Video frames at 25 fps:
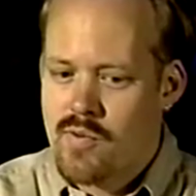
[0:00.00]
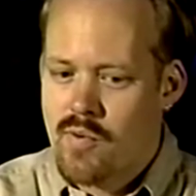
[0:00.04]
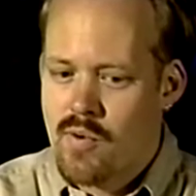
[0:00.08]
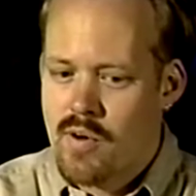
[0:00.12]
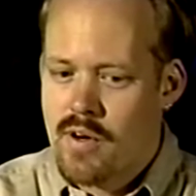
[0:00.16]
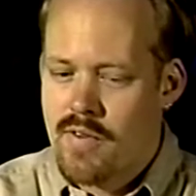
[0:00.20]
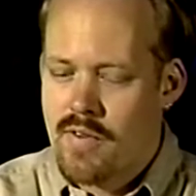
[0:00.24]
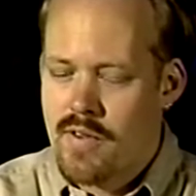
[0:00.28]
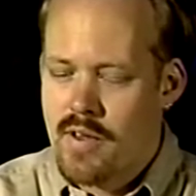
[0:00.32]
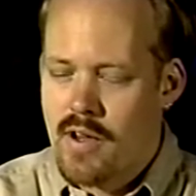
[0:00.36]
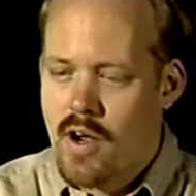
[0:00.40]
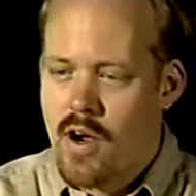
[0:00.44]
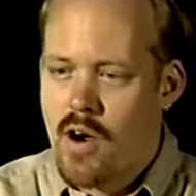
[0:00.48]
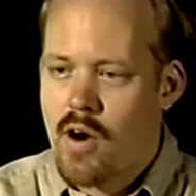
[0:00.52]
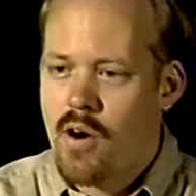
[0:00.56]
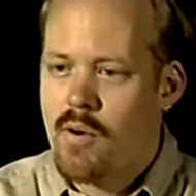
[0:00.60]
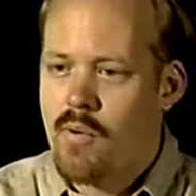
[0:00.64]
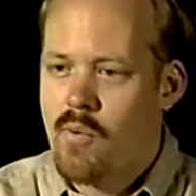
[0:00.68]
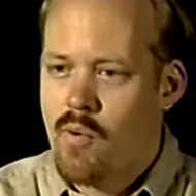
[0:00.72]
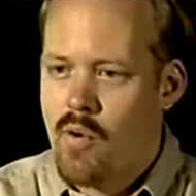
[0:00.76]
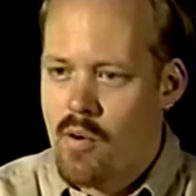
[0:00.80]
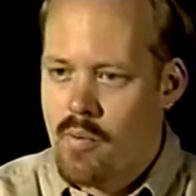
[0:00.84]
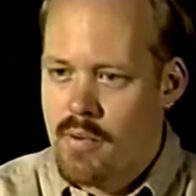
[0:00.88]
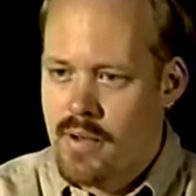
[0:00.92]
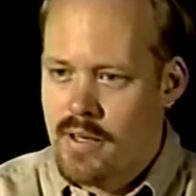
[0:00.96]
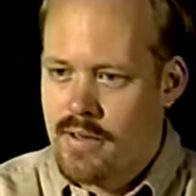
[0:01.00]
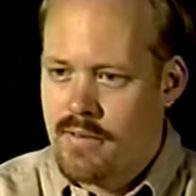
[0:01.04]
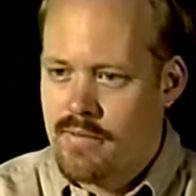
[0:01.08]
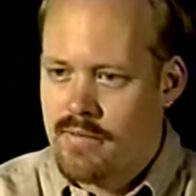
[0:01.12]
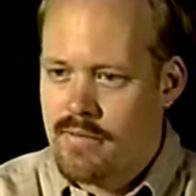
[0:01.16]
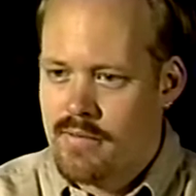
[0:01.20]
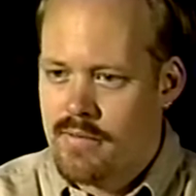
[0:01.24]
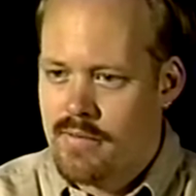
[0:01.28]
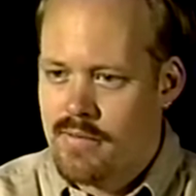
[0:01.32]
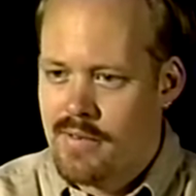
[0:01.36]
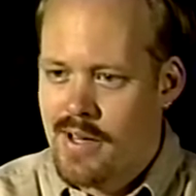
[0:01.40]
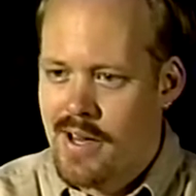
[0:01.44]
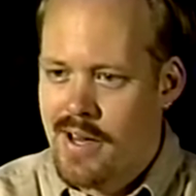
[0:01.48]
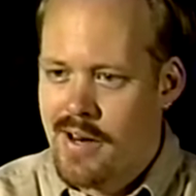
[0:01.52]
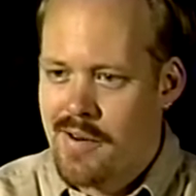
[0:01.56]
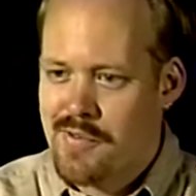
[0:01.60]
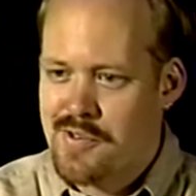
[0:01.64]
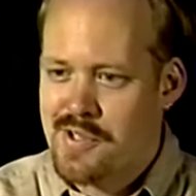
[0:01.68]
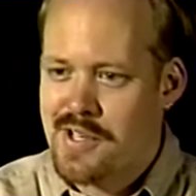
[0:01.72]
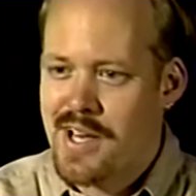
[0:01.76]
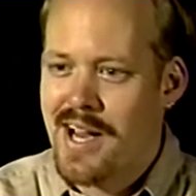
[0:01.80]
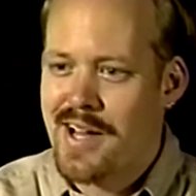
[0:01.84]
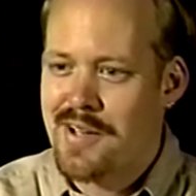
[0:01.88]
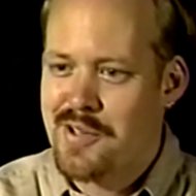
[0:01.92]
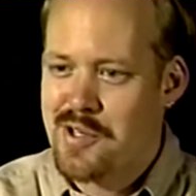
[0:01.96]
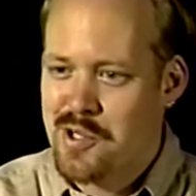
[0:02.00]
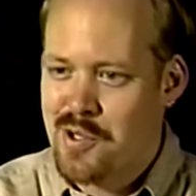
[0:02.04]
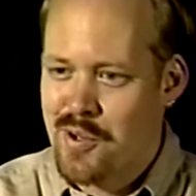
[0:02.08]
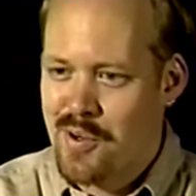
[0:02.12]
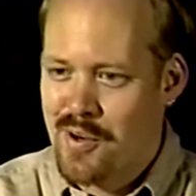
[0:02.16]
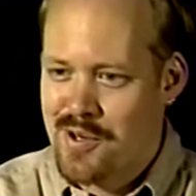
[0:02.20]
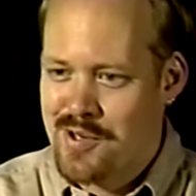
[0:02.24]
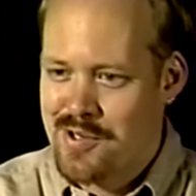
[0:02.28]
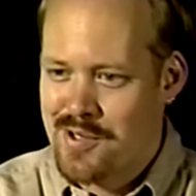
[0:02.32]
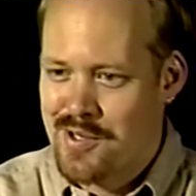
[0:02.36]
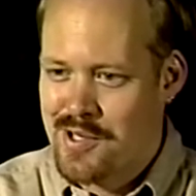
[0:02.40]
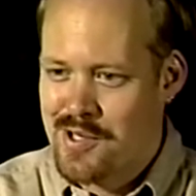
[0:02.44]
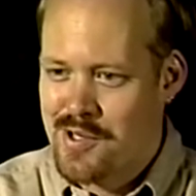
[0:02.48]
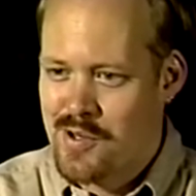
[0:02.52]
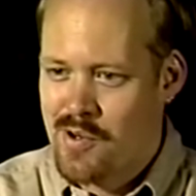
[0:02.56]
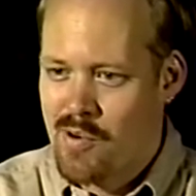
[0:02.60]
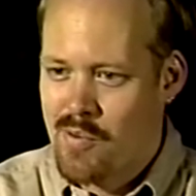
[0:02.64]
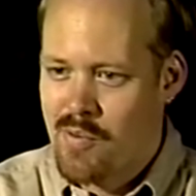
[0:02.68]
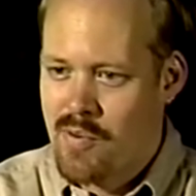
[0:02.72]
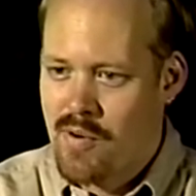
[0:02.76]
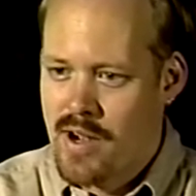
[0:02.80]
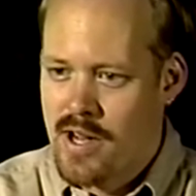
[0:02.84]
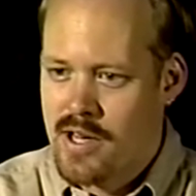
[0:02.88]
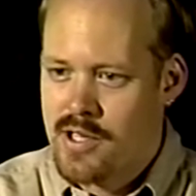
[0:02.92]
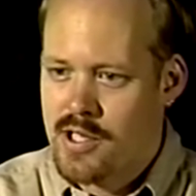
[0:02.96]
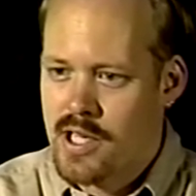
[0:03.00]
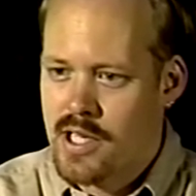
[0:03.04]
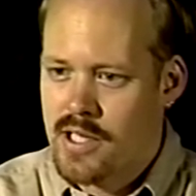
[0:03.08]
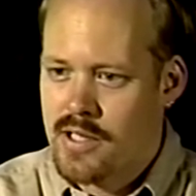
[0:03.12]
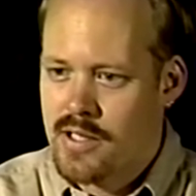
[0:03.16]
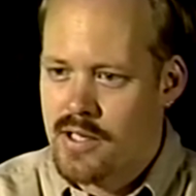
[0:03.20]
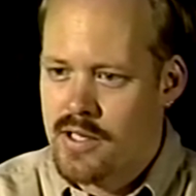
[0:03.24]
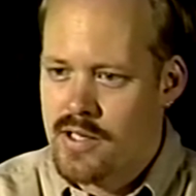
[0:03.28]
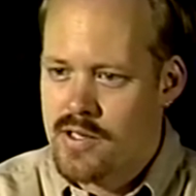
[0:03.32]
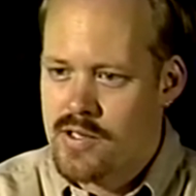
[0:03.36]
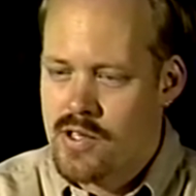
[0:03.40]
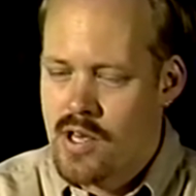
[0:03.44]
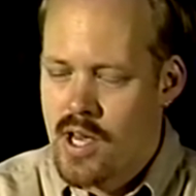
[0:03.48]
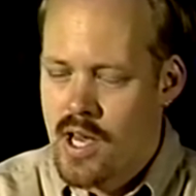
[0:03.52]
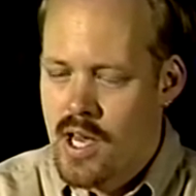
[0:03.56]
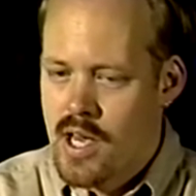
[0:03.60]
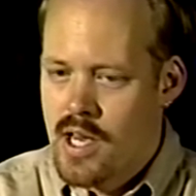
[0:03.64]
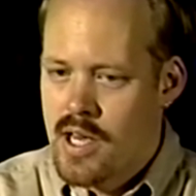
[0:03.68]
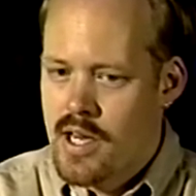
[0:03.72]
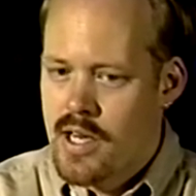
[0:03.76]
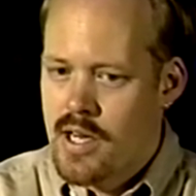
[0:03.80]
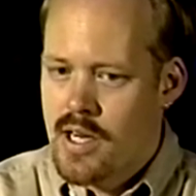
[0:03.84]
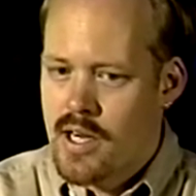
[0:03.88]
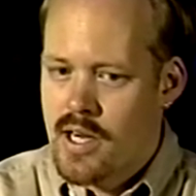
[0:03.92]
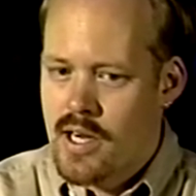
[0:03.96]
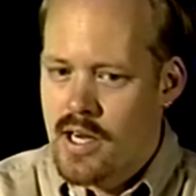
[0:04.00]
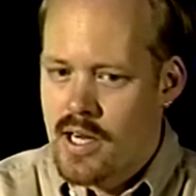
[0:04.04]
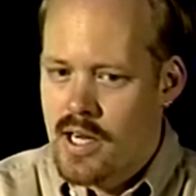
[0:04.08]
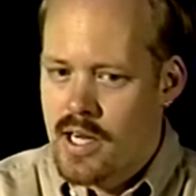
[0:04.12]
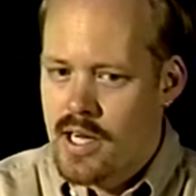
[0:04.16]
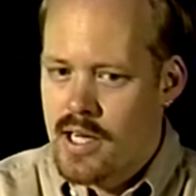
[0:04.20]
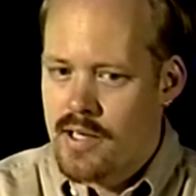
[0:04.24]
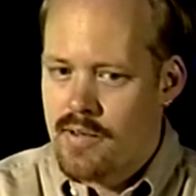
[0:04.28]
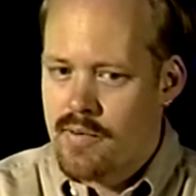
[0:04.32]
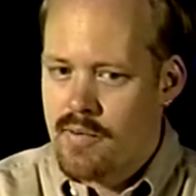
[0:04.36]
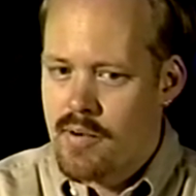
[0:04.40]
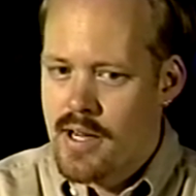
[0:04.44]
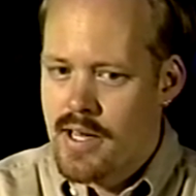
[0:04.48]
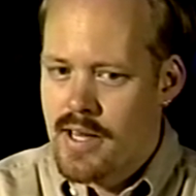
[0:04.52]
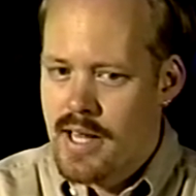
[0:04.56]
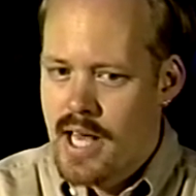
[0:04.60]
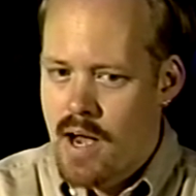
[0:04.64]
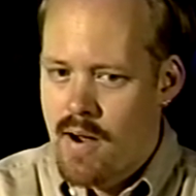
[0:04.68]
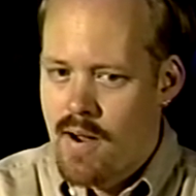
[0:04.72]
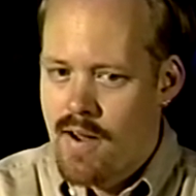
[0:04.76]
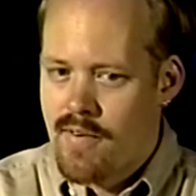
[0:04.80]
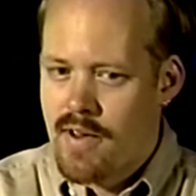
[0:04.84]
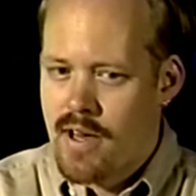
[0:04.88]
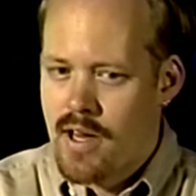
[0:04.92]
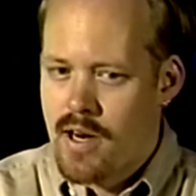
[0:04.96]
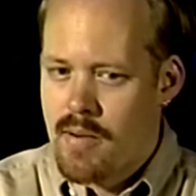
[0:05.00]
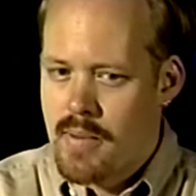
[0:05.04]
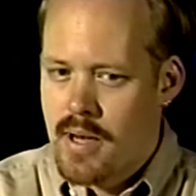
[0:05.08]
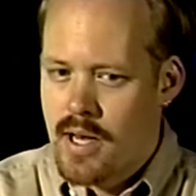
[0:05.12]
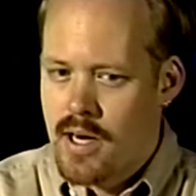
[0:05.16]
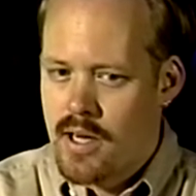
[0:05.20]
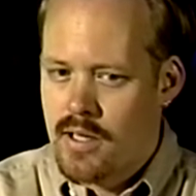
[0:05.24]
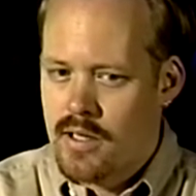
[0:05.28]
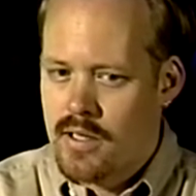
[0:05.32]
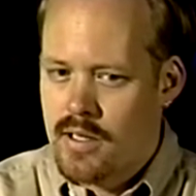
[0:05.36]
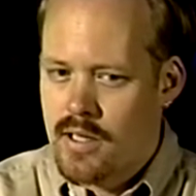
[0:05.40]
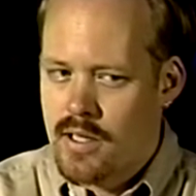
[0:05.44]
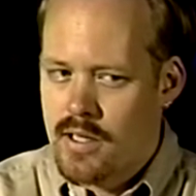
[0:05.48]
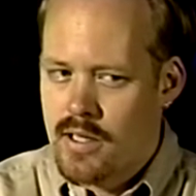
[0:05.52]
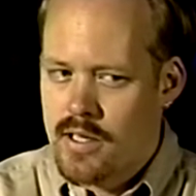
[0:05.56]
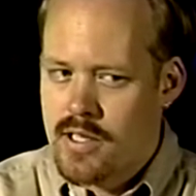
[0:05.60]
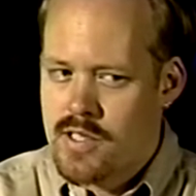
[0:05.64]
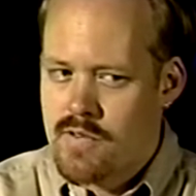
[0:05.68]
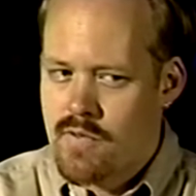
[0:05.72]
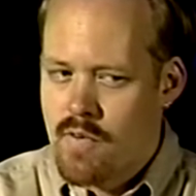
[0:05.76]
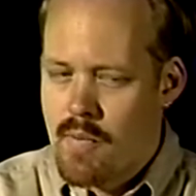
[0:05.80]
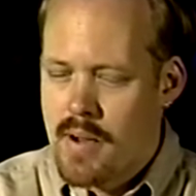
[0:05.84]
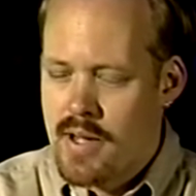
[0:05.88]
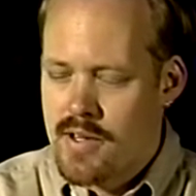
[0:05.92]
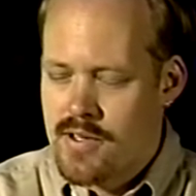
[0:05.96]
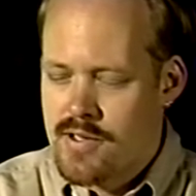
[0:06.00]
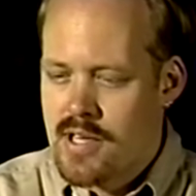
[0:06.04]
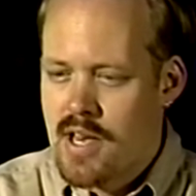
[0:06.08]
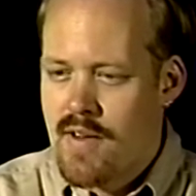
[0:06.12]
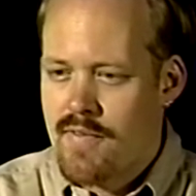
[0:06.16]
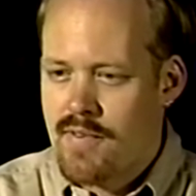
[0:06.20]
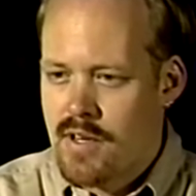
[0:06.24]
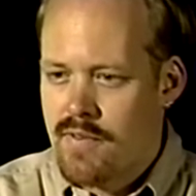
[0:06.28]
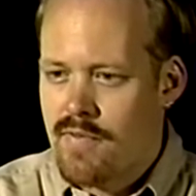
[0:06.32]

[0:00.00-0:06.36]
one of the heartwarming kind of side stories of this whole project is right now I've got about a list of about 70